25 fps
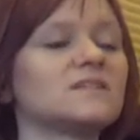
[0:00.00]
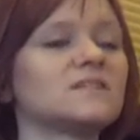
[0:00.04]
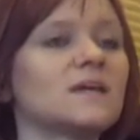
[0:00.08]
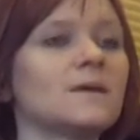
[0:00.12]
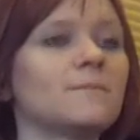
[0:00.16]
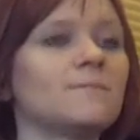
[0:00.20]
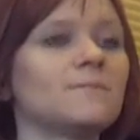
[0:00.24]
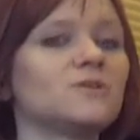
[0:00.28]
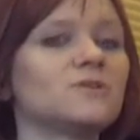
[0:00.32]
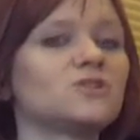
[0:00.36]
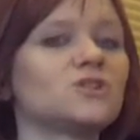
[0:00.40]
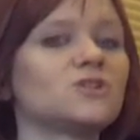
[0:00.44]
the
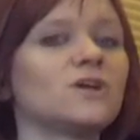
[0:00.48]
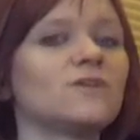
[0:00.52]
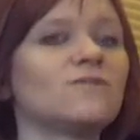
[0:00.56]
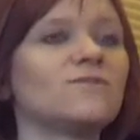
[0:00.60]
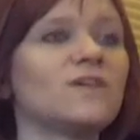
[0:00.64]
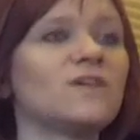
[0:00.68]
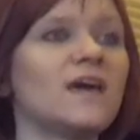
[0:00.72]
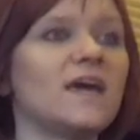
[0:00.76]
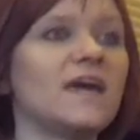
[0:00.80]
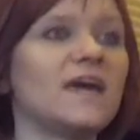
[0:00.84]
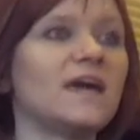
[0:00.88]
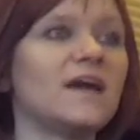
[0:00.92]
temperature
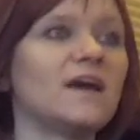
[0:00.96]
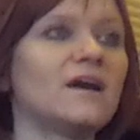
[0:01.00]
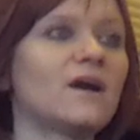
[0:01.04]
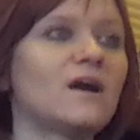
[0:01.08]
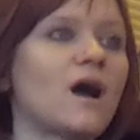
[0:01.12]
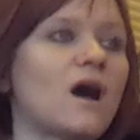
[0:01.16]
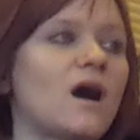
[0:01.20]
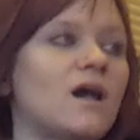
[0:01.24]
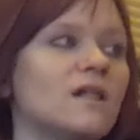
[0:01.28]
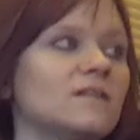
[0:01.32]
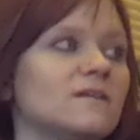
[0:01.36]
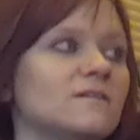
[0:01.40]
of the
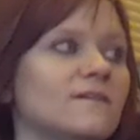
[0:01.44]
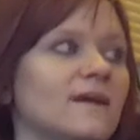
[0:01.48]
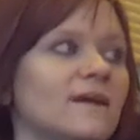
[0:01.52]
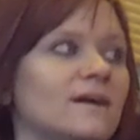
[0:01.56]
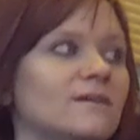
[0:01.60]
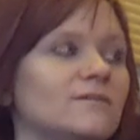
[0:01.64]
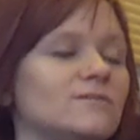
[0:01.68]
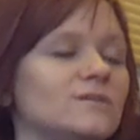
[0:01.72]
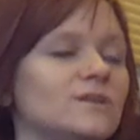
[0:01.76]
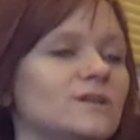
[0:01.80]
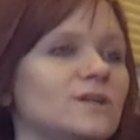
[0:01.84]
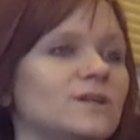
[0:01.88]
air all
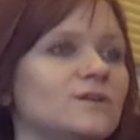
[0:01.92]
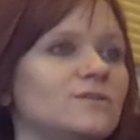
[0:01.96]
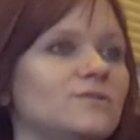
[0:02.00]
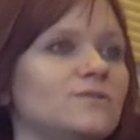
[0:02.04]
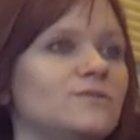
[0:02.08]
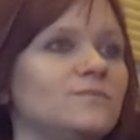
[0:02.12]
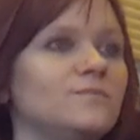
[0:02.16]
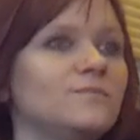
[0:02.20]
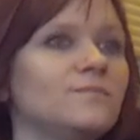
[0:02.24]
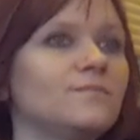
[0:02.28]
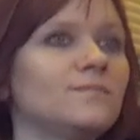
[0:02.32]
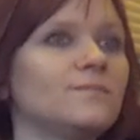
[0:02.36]
around
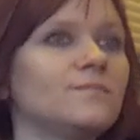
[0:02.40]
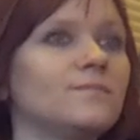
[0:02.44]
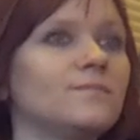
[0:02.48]
you.